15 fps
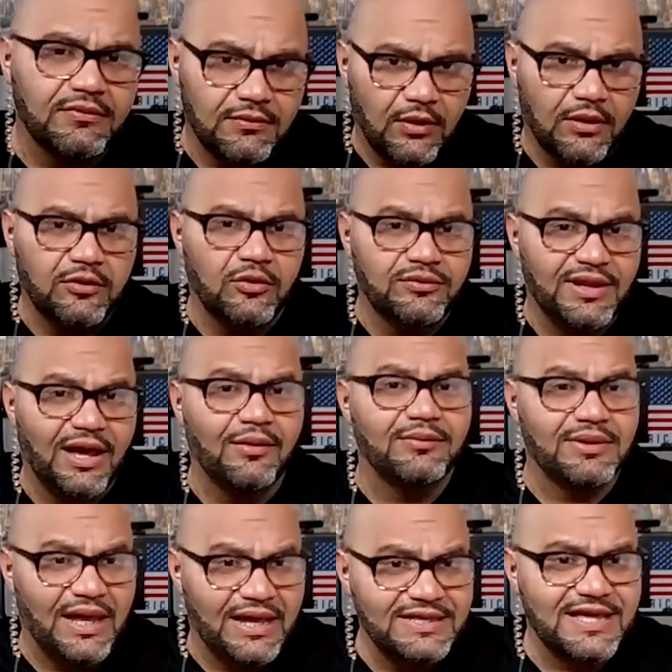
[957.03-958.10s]
No doubt,
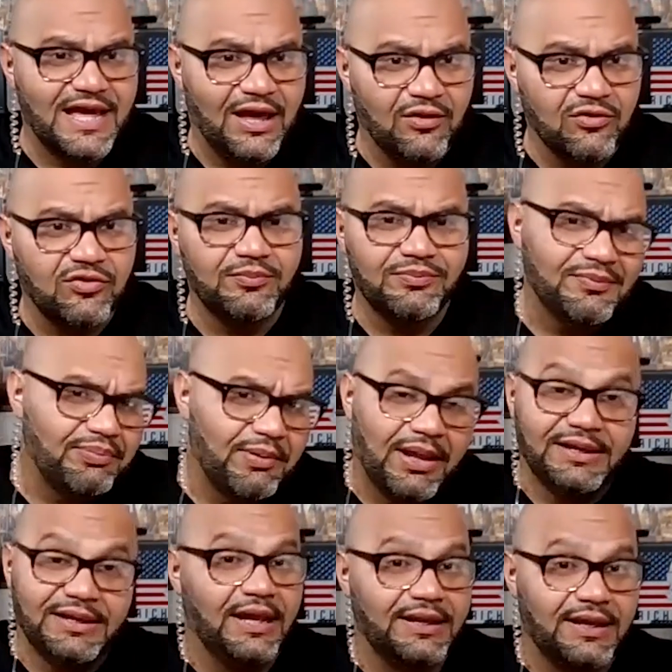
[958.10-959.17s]
nice house. Probably
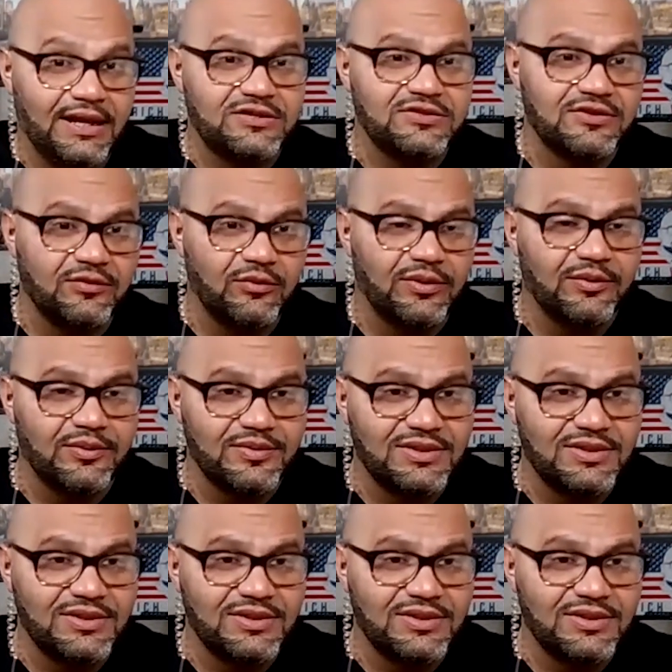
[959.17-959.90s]
not nicer than where he was